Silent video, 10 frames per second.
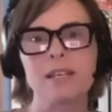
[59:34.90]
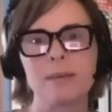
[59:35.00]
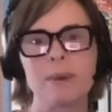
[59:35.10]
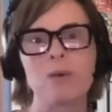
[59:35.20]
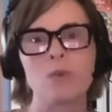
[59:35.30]

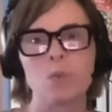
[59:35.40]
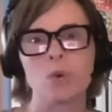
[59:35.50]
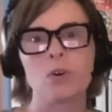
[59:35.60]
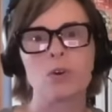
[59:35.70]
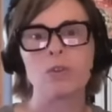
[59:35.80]
about the
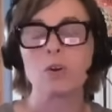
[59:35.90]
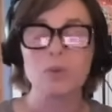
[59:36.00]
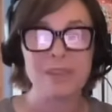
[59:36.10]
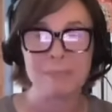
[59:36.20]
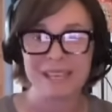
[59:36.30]
world
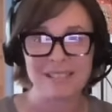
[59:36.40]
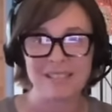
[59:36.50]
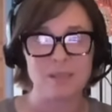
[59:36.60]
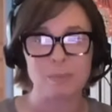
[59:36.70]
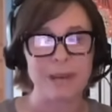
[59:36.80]
only makes
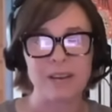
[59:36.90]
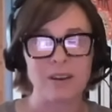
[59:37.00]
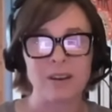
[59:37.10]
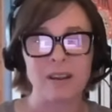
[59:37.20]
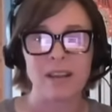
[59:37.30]
us
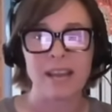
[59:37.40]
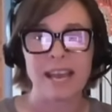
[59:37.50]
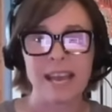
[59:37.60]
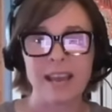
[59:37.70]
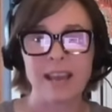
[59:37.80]
better
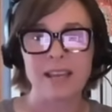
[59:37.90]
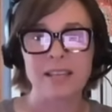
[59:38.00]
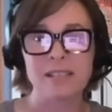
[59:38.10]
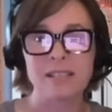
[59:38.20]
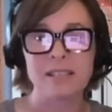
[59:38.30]

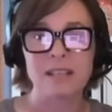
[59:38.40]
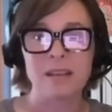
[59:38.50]
and